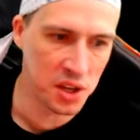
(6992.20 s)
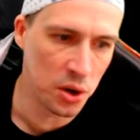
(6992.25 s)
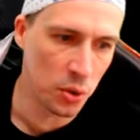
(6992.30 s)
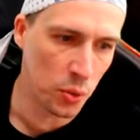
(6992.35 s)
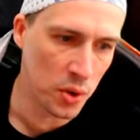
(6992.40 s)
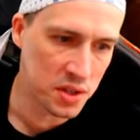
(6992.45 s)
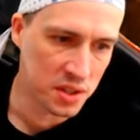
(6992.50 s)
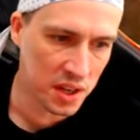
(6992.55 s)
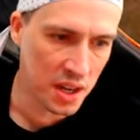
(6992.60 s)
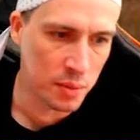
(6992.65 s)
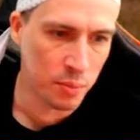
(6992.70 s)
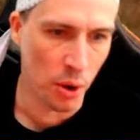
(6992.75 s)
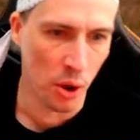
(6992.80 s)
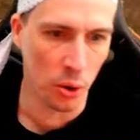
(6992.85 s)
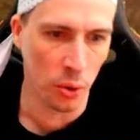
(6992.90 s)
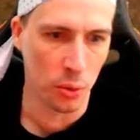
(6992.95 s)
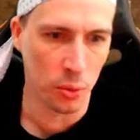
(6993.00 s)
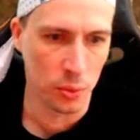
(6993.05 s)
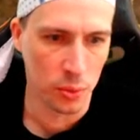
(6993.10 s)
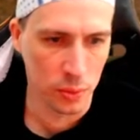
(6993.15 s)
whiskey
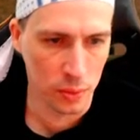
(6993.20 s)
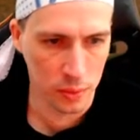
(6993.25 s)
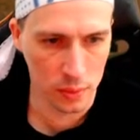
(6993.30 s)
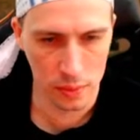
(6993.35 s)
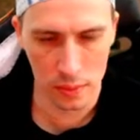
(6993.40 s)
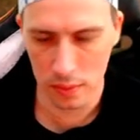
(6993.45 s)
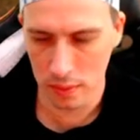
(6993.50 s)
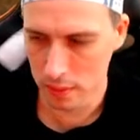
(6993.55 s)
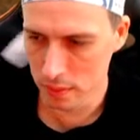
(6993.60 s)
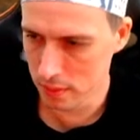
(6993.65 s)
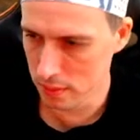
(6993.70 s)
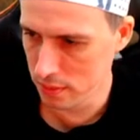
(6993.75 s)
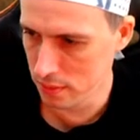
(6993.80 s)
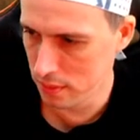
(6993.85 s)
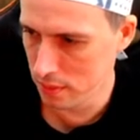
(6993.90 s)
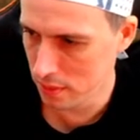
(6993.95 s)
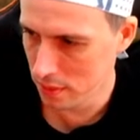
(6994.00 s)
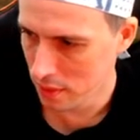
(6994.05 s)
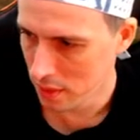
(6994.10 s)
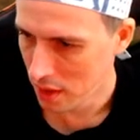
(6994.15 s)
bottle.
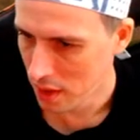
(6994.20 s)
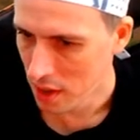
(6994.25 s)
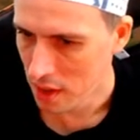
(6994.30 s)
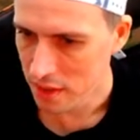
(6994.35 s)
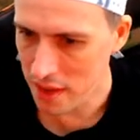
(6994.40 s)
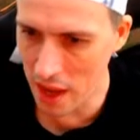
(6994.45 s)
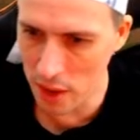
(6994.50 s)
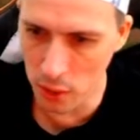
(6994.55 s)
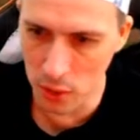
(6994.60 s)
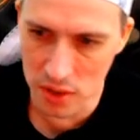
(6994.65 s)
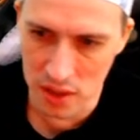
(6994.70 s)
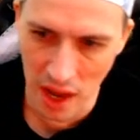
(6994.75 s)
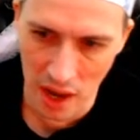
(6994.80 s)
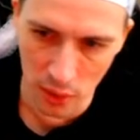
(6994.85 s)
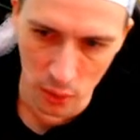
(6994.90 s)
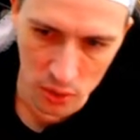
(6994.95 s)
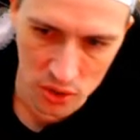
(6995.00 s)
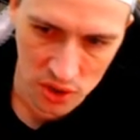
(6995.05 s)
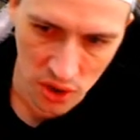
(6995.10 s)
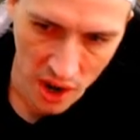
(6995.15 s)
That
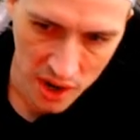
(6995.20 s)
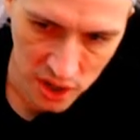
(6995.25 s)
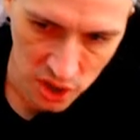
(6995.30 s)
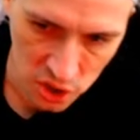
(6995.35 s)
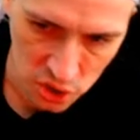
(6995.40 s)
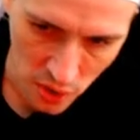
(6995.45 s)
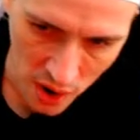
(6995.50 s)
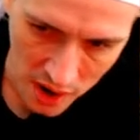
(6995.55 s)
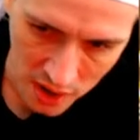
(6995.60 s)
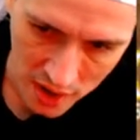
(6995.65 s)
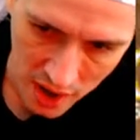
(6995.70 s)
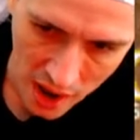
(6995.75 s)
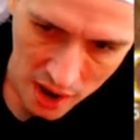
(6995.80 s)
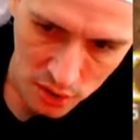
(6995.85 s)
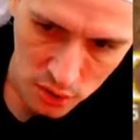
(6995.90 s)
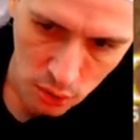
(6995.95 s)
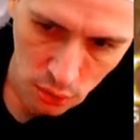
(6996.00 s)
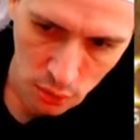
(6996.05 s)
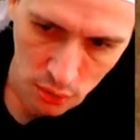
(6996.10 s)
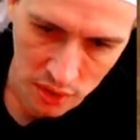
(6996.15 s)
looks like your drunk
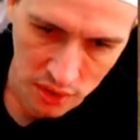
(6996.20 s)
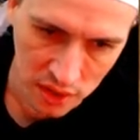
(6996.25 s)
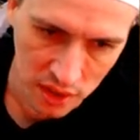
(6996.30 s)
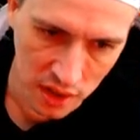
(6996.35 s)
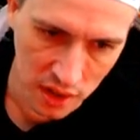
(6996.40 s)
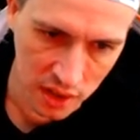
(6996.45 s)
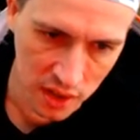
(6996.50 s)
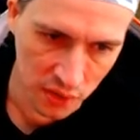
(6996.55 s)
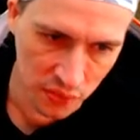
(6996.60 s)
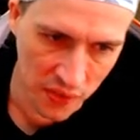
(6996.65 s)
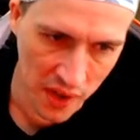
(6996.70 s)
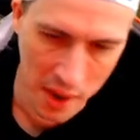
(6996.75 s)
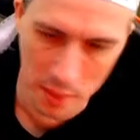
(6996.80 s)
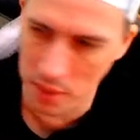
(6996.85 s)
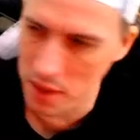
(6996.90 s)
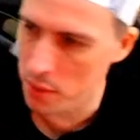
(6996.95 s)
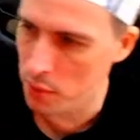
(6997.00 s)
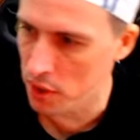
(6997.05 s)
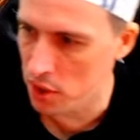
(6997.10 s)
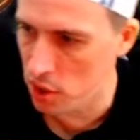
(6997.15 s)
uncle in the
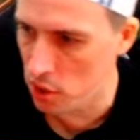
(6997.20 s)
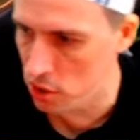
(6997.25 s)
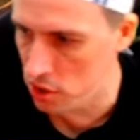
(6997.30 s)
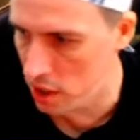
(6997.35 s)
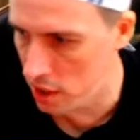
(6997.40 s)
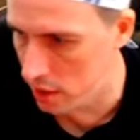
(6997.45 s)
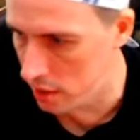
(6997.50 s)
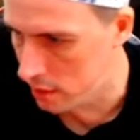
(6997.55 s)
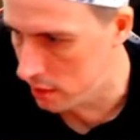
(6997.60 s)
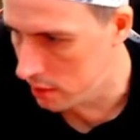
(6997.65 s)
family reunion.